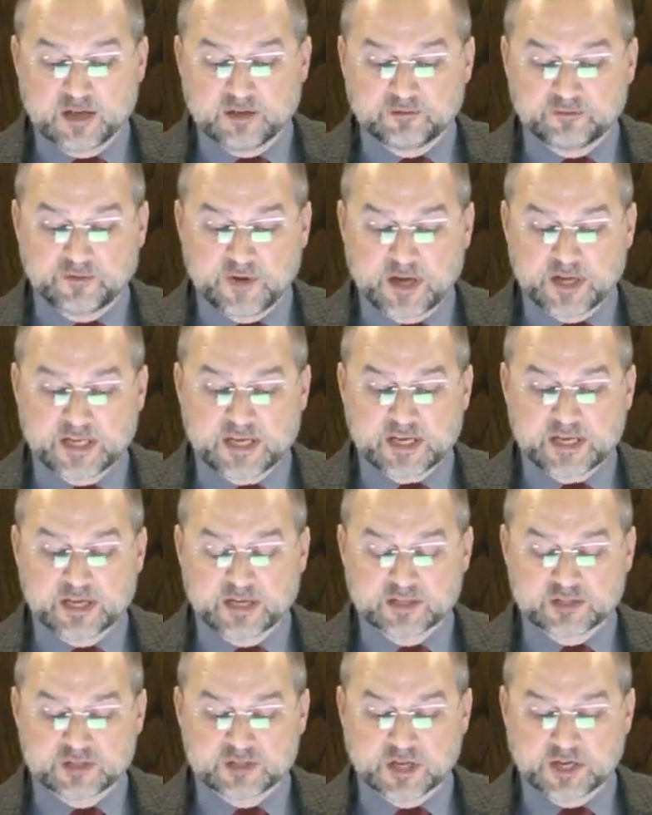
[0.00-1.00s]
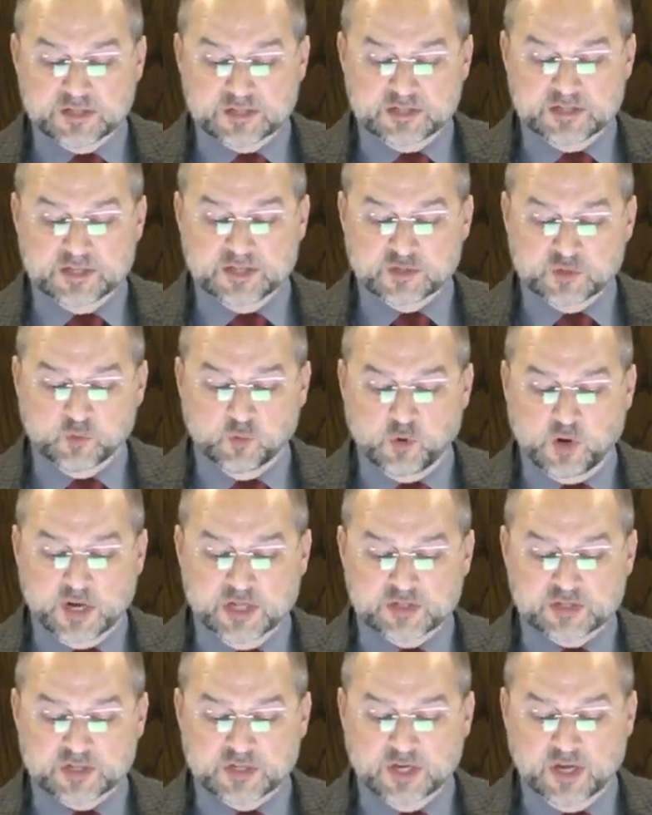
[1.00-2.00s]
Funny, just this
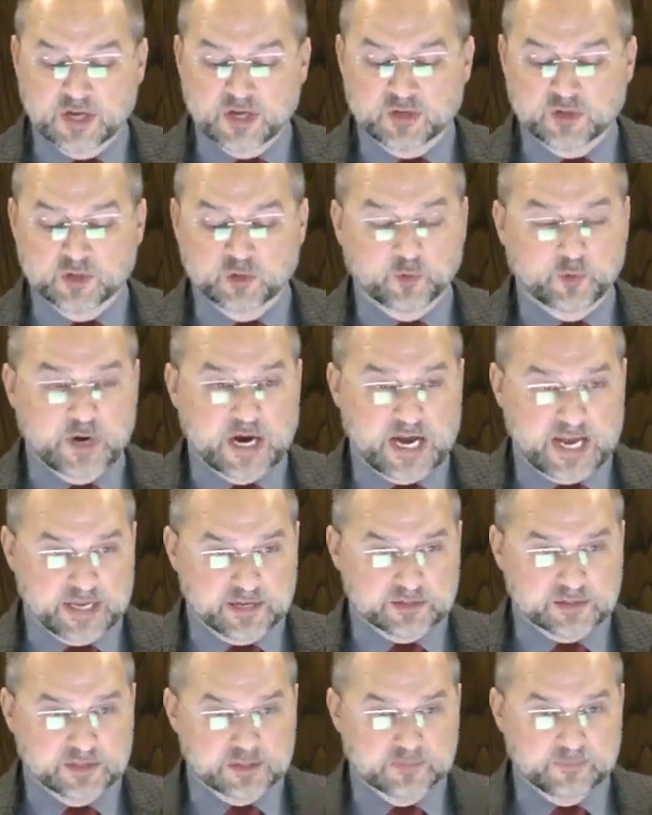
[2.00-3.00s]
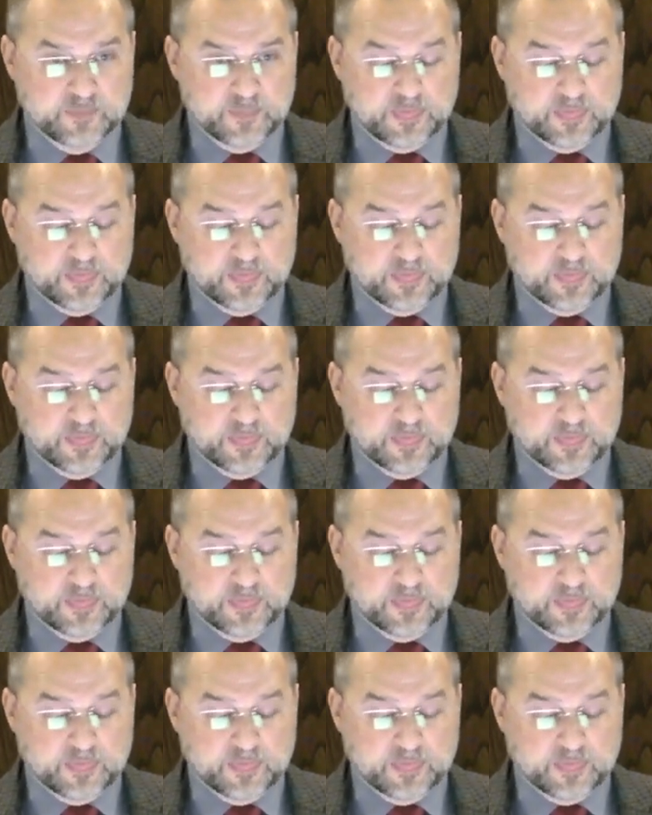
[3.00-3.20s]
once, you're right.